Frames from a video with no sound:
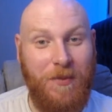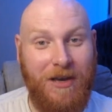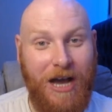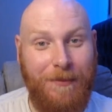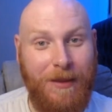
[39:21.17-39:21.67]

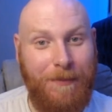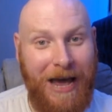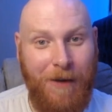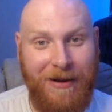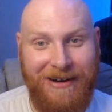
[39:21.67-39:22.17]
Cup, the
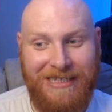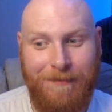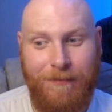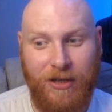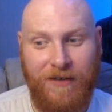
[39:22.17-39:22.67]
Palmeiras and
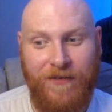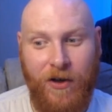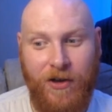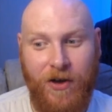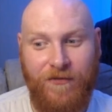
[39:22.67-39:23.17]

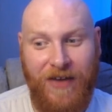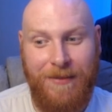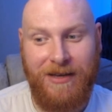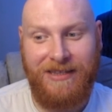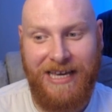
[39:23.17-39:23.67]
Botafogo theme
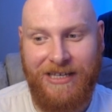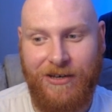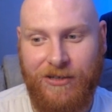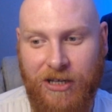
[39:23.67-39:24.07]
continues, because